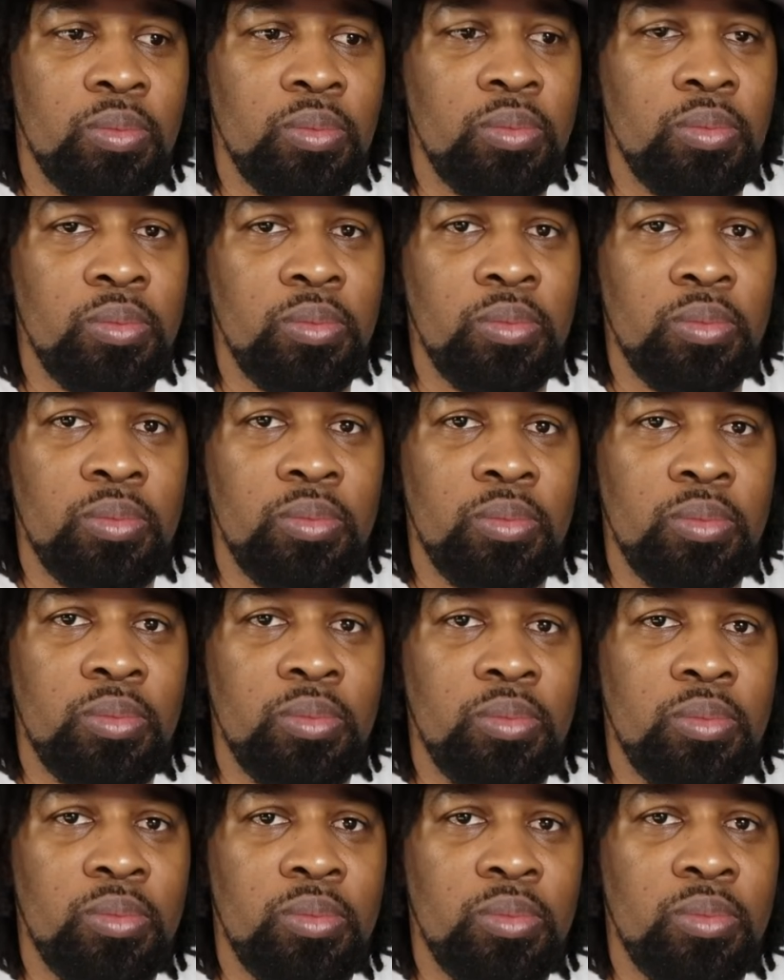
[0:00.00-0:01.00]

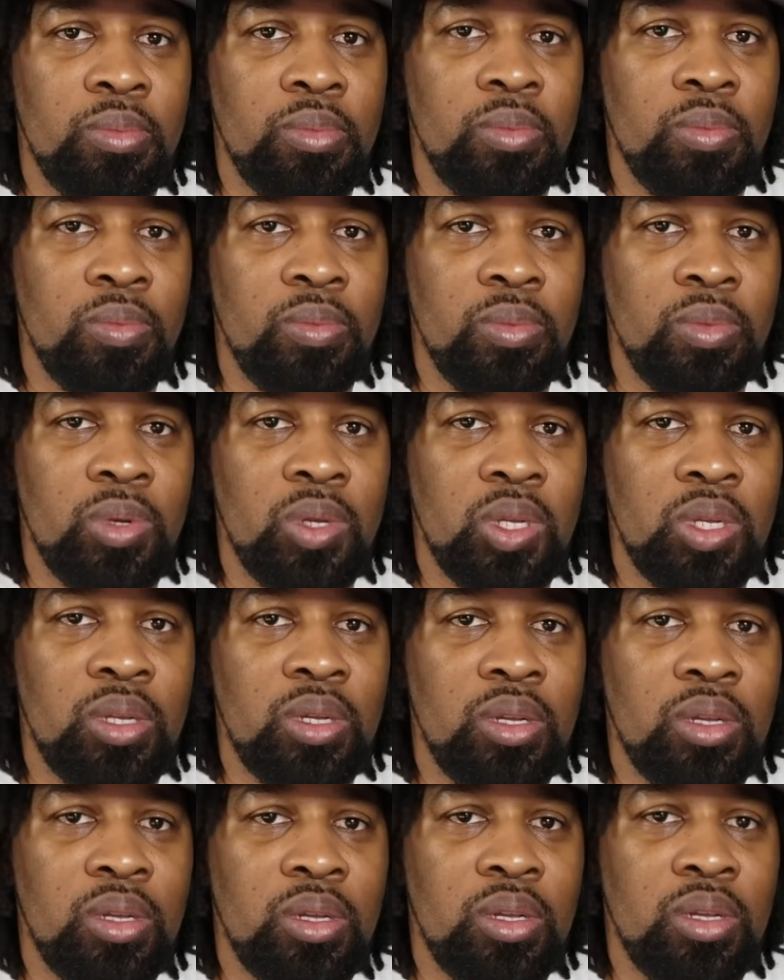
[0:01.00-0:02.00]

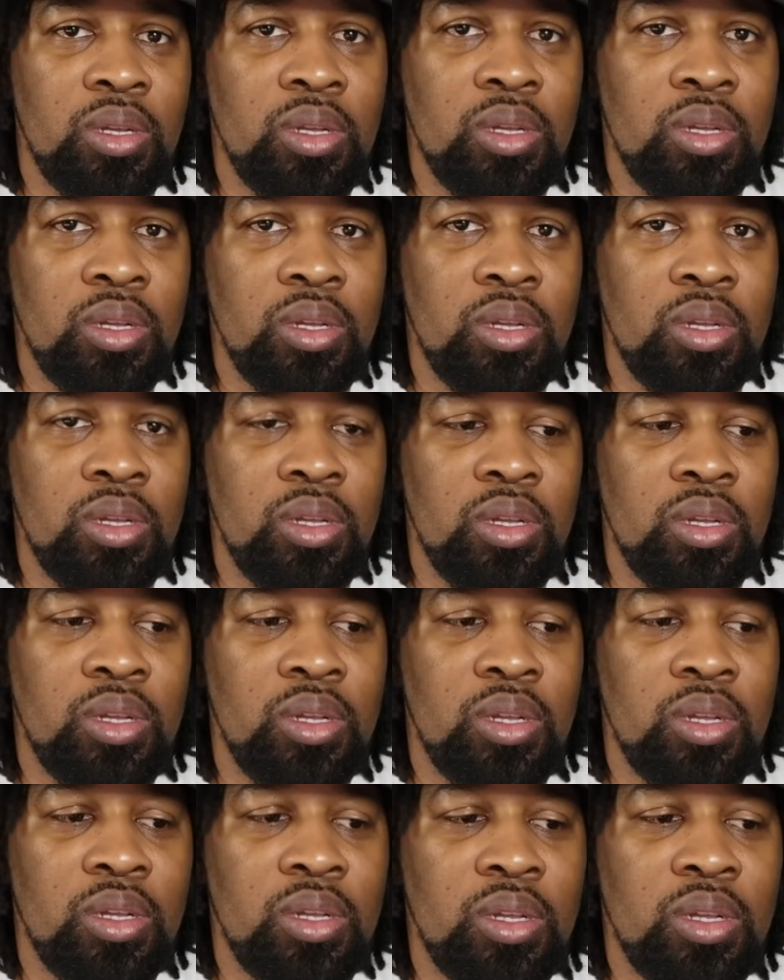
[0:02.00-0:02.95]
(no one is talking)